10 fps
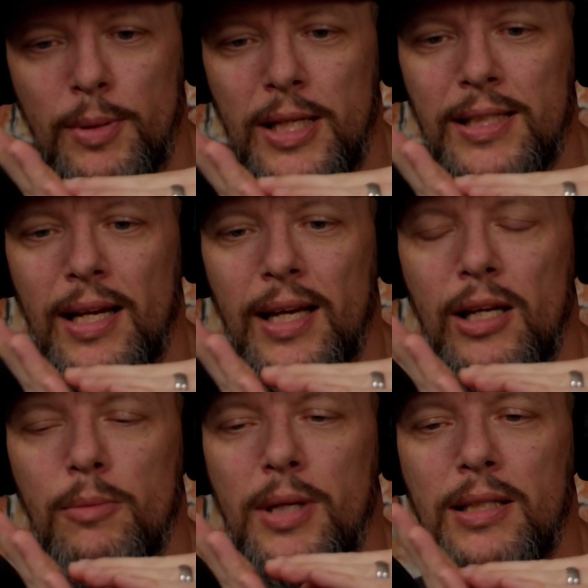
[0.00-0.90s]
means that it
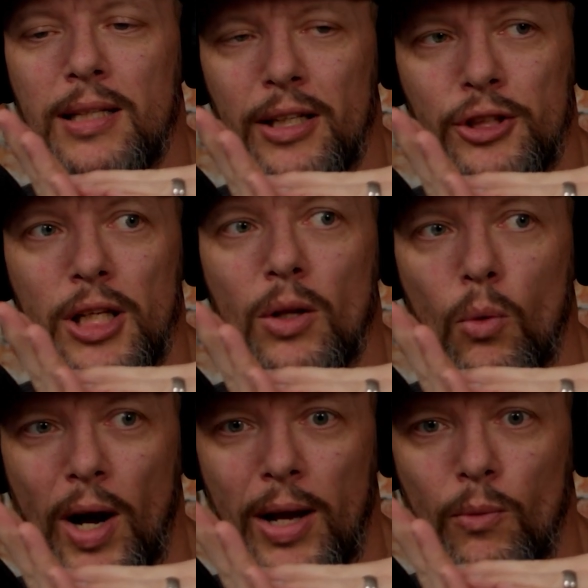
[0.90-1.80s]
could be touching the
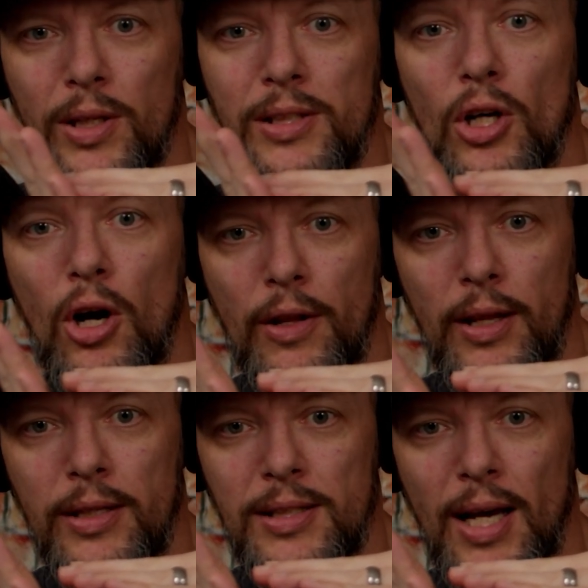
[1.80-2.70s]
white ones on
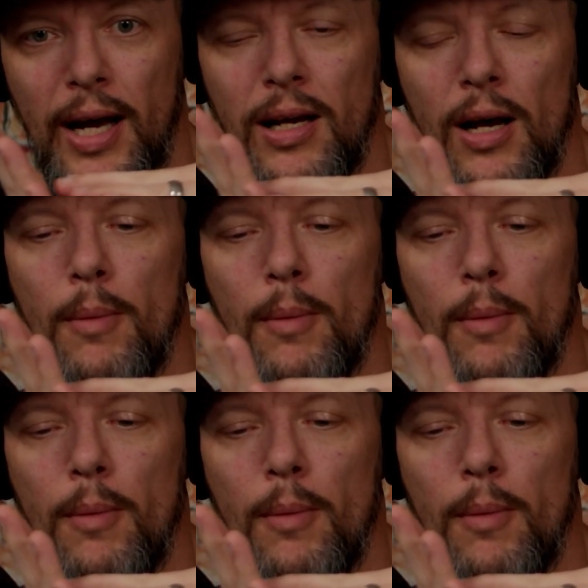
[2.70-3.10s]
this side,